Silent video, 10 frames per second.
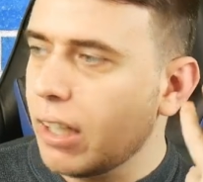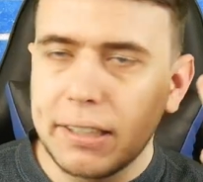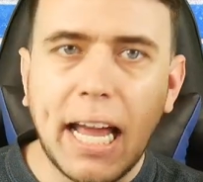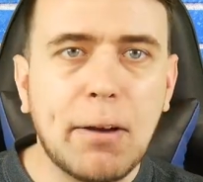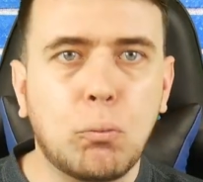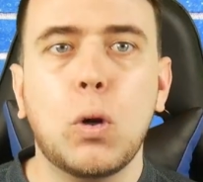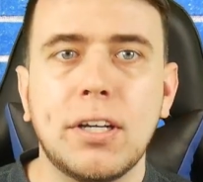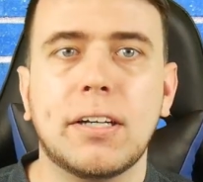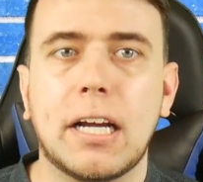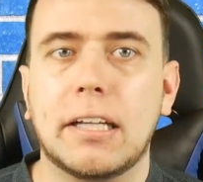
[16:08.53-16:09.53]
that
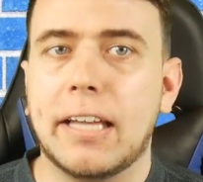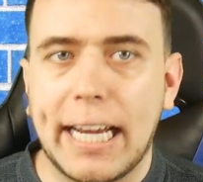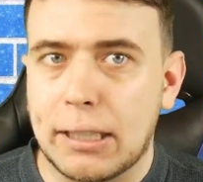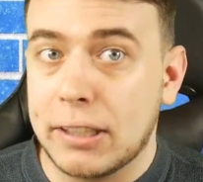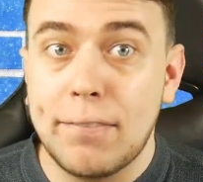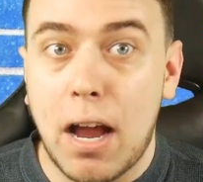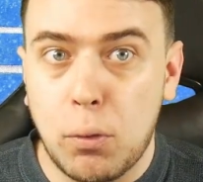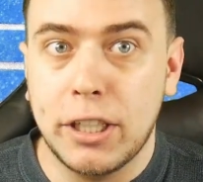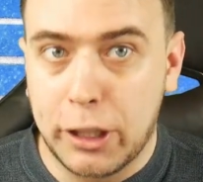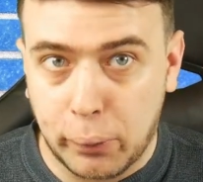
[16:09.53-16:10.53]
wouldn't like levi
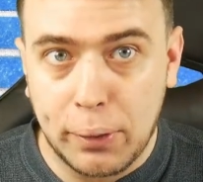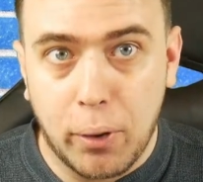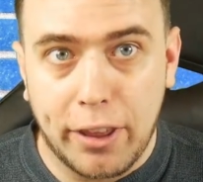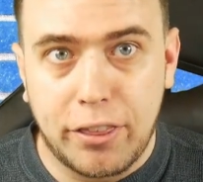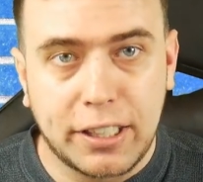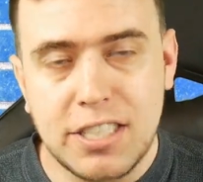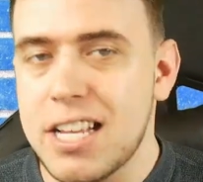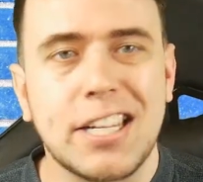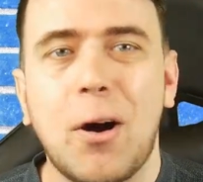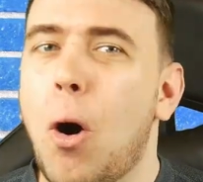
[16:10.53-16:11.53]
wouldn't agree with because
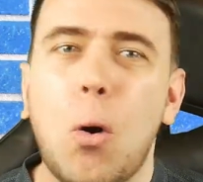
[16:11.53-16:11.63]
that's the